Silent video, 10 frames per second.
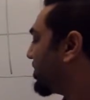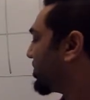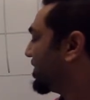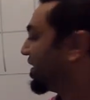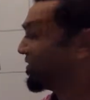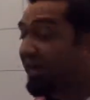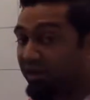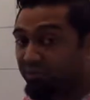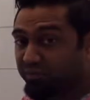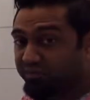So now
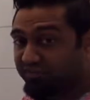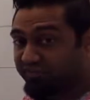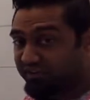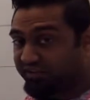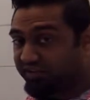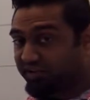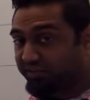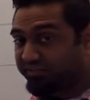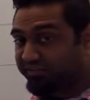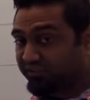that one's filled, and I'm
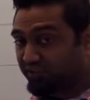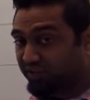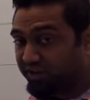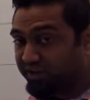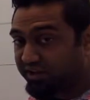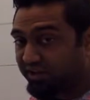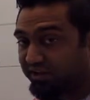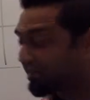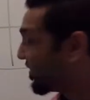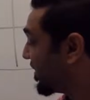still right here.
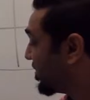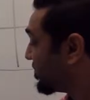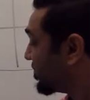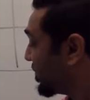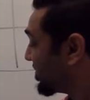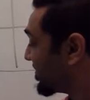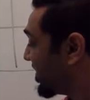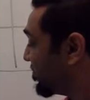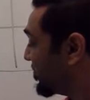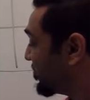So now I want to
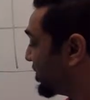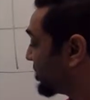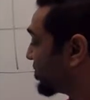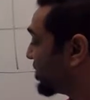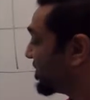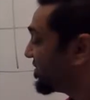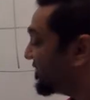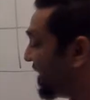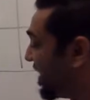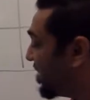say move one square
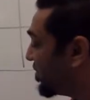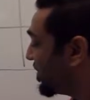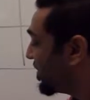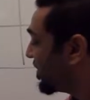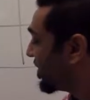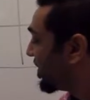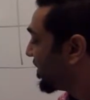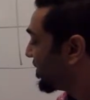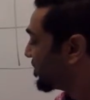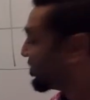down,
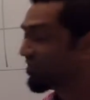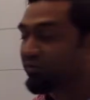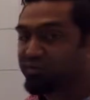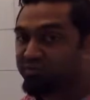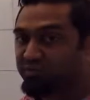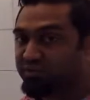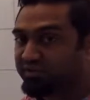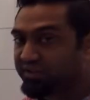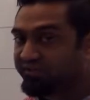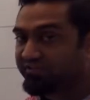and then move one square
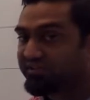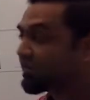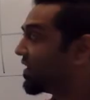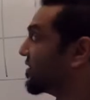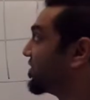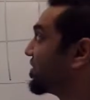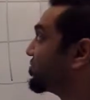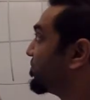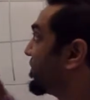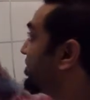left, and then I should be